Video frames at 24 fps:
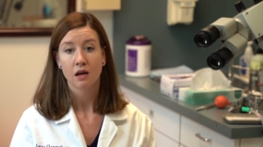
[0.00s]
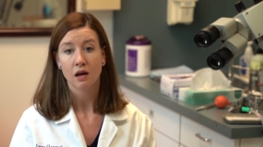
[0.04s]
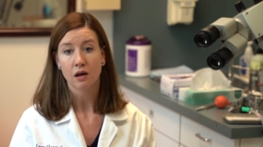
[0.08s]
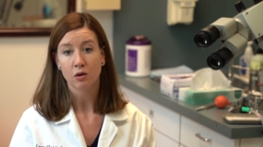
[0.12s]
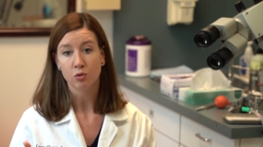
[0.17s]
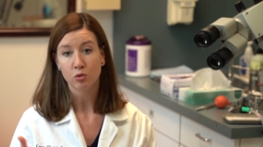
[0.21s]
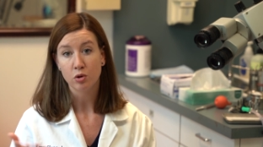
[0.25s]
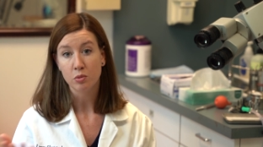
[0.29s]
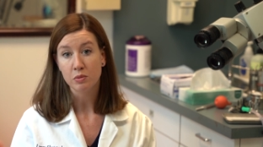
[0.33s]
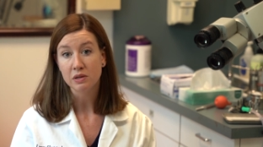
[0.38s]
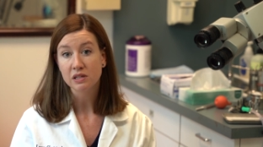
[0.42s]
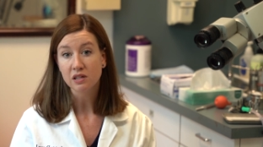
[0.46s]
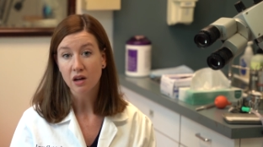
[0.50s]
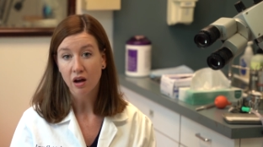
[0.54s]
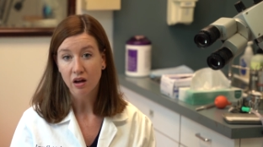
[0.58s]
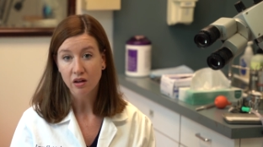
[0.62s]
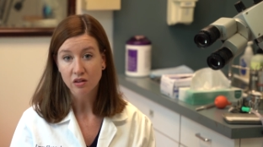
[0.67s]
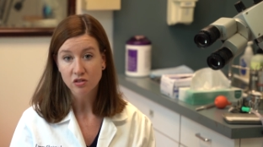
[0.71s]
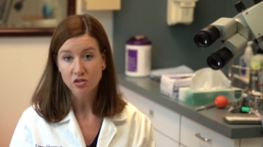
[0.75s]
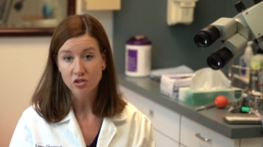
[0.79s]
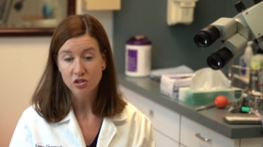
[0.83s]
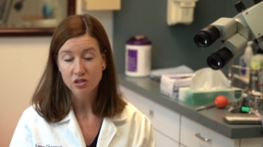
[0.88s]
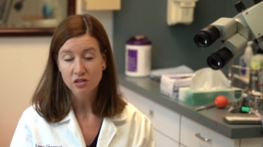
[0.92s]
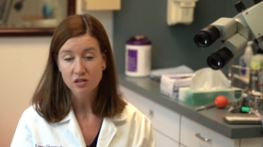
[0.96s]
uh,
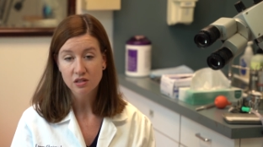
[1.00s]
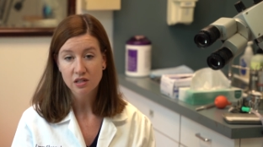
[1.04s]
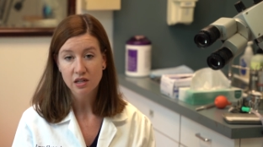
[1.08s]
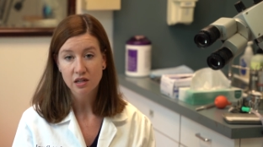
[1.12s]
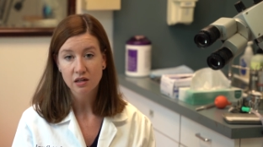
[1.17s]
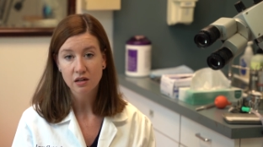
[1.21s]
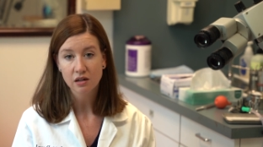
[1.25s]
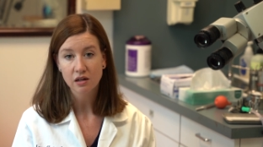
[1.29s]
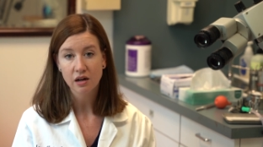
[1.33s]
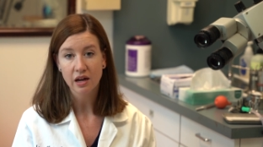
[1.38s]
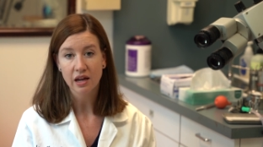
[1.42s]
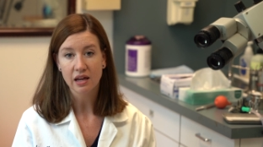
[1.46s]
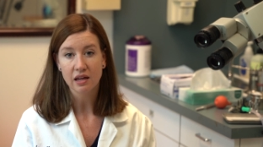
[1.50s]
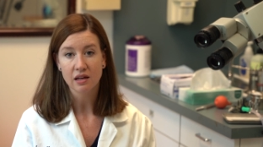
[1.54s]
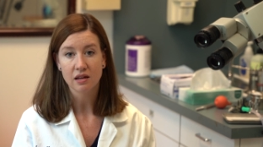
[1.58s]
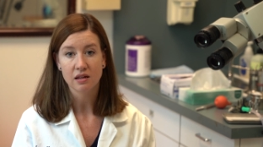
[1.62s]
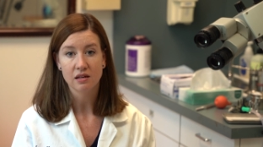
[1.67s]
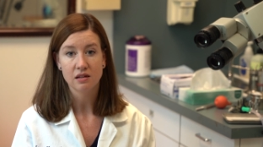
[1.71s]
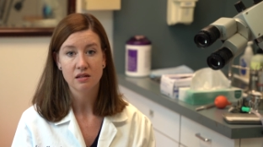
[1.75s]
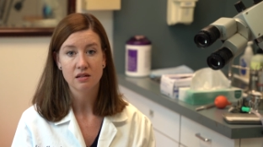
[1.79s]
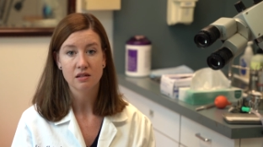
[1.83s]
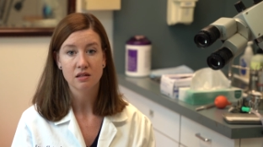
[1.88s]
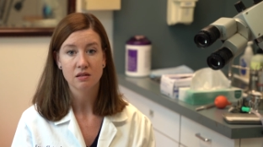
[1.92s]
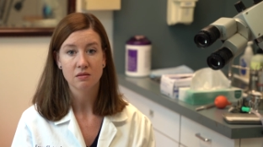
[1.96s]
rheumatologists here,
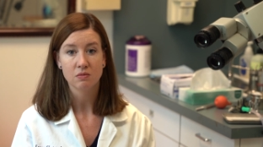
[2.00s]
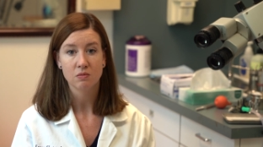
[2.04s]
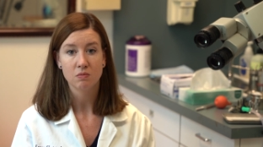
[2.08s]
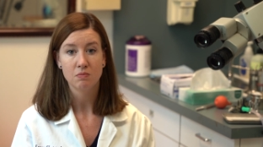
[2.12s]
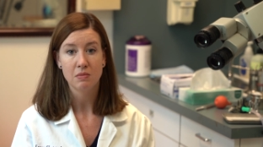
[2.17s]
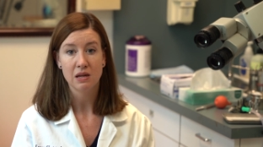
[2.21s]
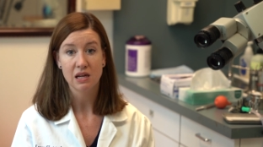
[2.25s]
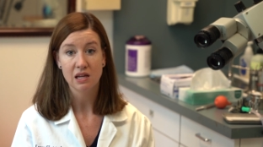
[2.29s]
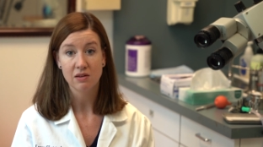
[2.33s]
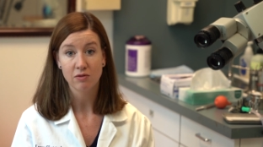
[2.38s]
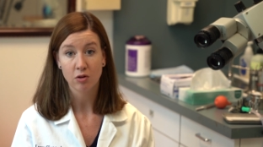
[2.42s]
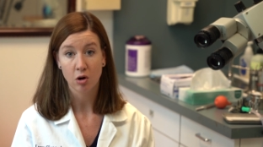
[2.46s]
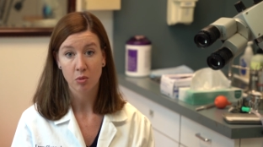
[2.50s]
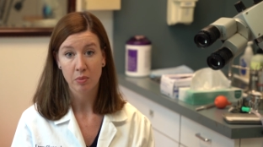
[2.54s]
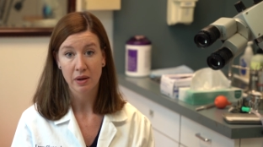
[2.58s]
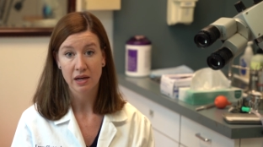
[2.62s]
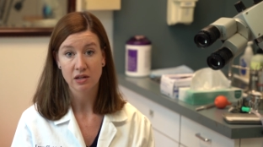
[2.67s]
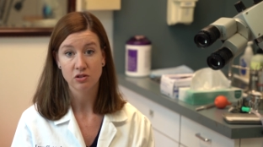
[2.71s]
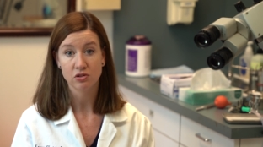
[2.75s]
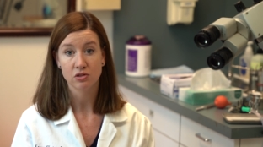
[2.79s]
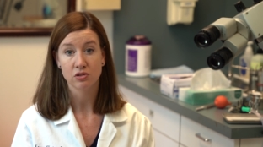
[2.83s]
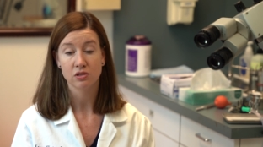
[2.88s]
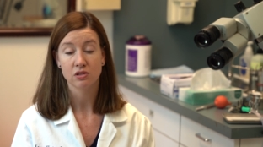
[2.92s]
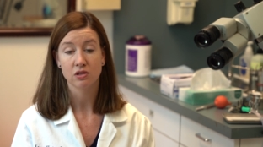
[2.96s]
and many of our
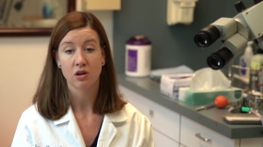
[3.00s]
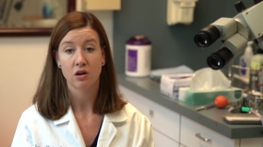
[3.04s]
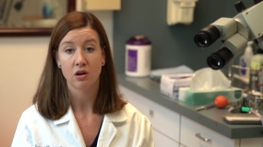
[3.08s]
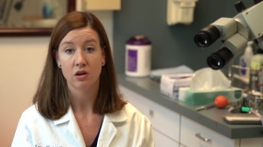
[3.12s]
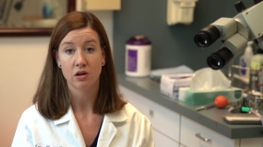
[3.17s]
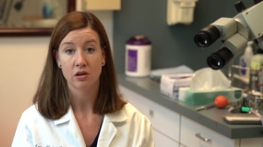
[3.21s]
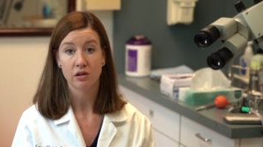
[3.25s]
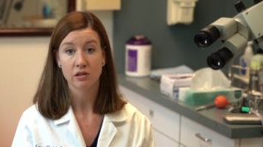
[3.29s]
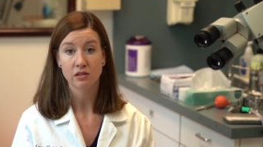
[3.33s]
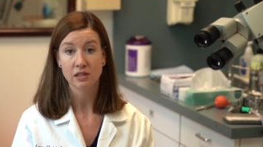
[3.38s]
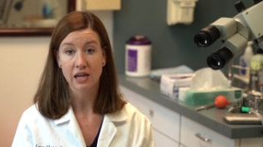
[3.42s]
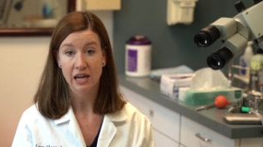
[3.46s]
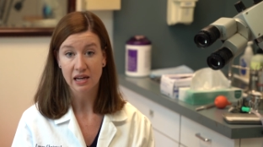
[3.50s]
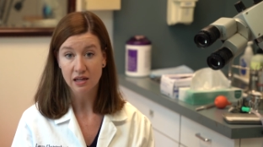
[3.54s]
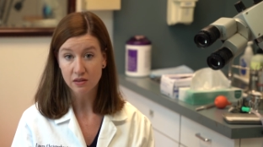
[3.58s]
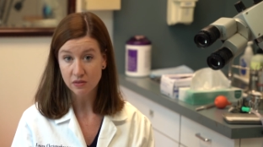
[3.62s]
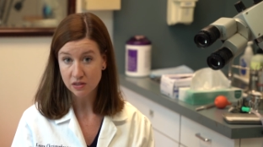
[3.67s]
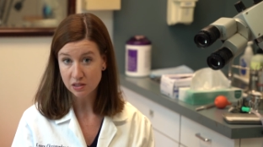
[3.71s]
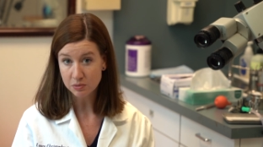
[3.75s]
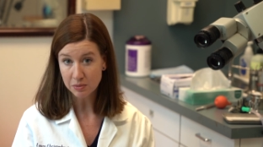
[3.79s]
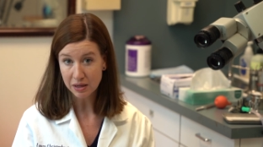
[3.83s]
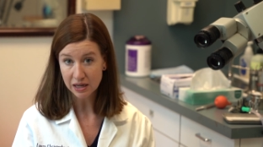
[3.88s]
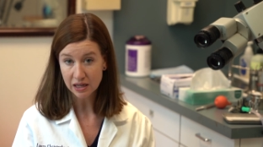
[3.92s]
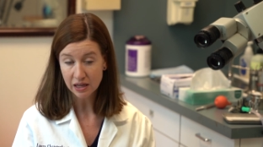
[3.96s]
patients are taking
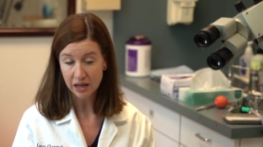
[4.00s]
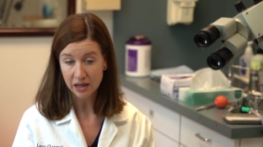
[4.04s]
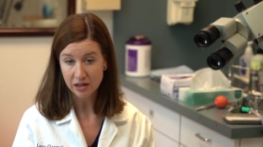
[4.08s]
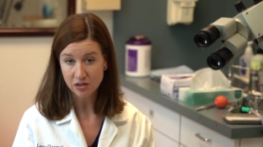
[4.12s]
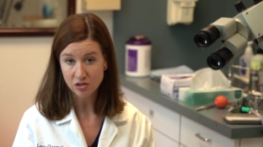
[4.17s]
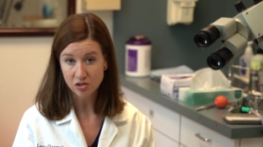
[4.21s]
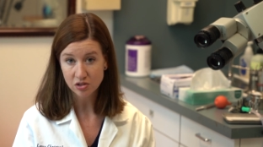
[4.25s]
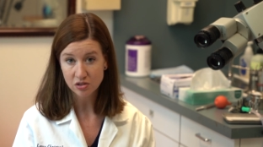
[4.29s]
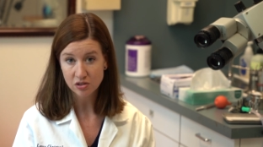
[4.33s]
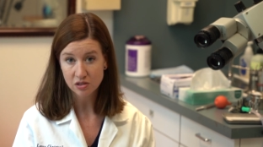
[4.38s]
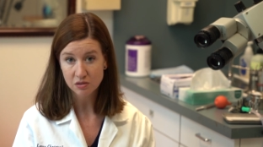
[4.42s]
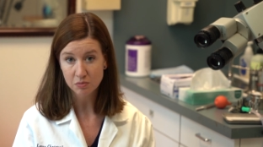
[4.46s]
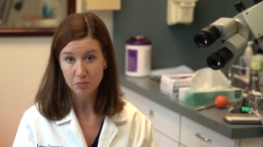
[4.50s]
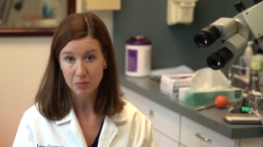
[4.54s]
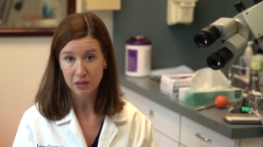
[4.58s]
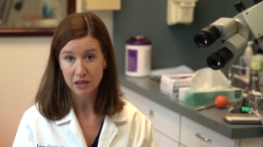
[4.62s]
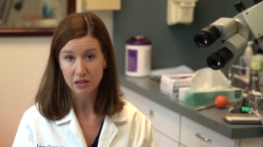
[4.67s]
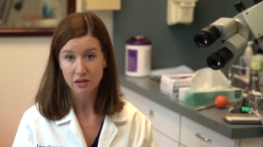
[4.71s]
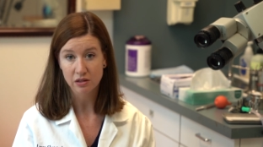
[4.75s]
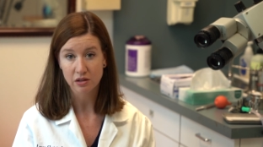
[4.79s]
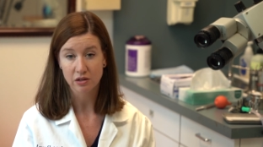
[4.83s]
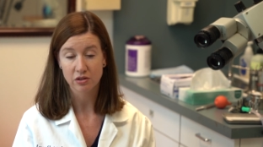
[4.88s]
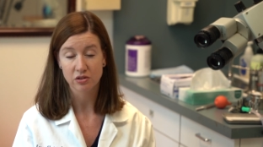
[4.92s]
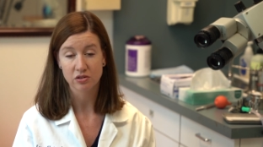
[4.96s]
these medications,
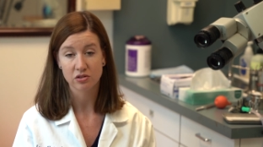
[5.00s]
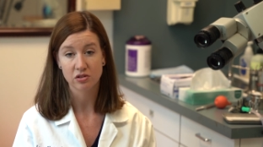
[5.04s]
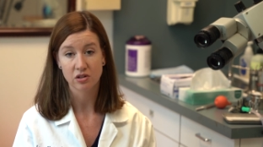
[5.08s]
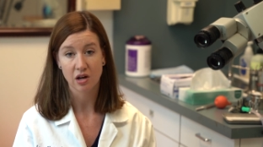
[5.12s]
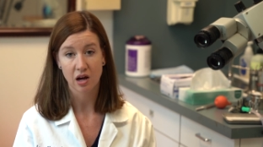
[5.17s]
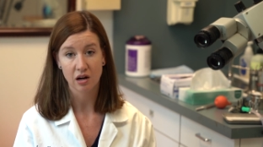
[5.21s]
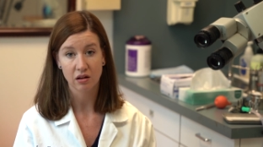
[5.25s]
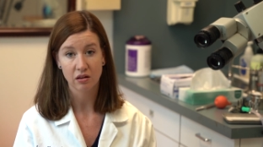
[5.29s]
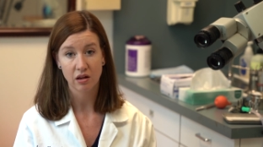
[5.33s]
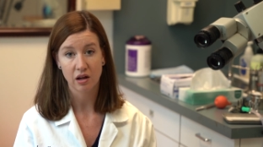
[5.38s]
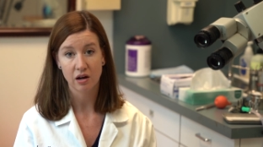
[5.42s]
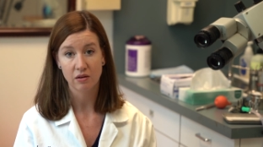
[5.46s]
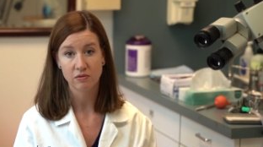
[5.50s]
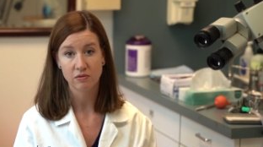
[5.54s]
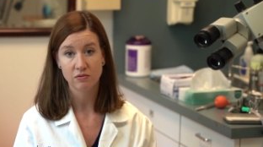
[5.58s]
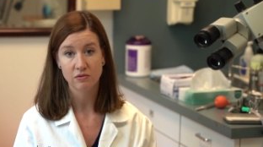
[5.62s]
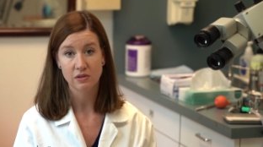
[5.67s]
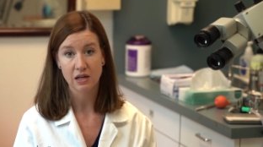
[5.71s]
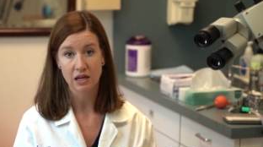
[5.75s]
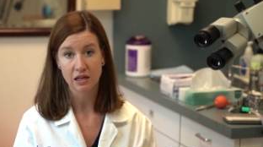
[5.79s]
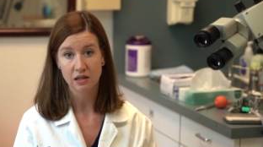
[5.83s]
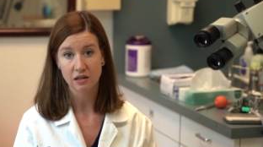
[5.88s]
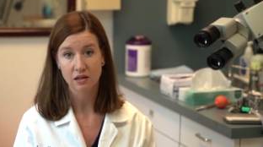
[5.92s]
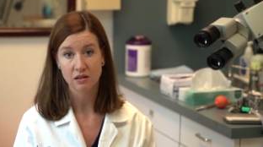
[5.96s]
but there is not a lot of
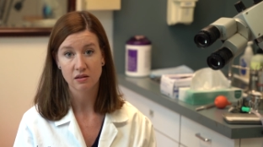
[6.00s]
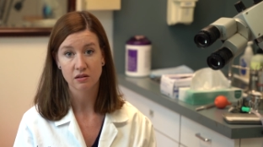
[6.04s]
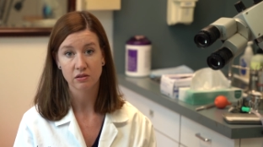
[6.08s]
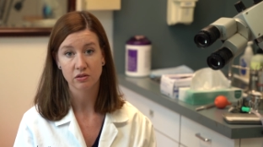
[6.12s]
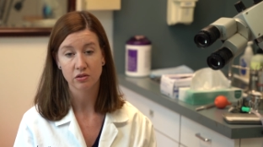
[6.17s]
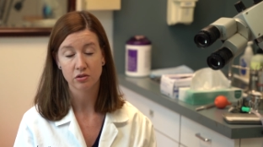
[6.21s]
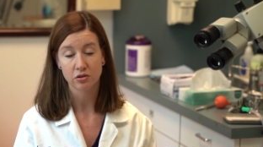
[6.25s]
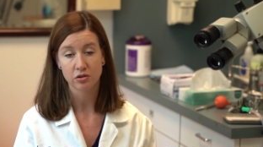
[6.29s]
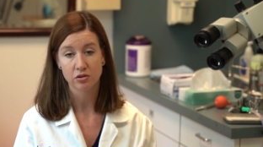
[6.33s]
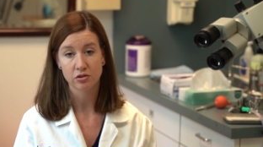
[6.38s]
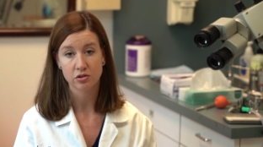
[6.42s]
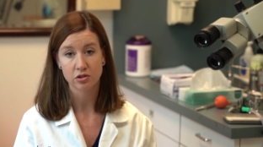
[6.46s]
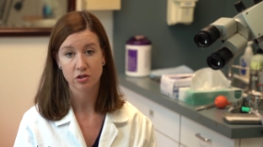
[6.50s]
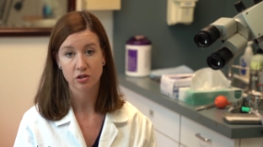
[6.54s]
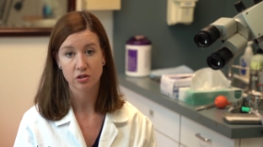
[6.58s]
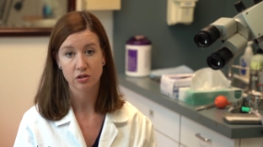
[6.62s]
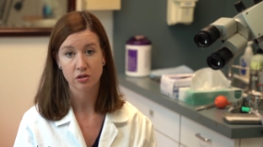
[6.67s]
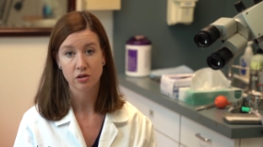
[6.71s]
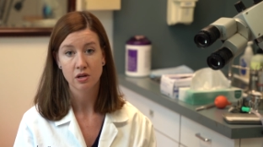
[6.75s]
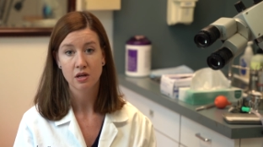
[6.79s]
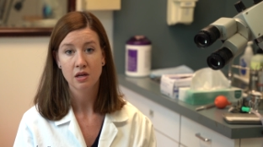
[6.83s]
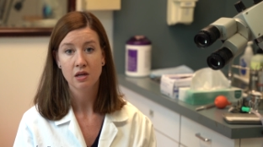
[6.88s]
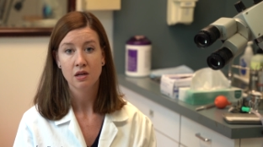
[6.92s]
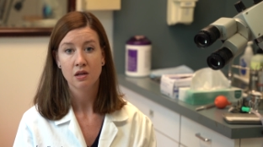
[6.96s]
data in the
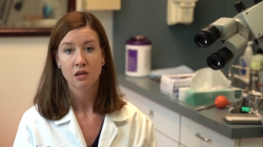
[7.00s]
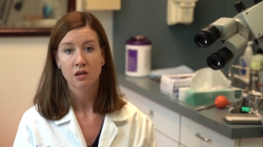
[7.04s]
literature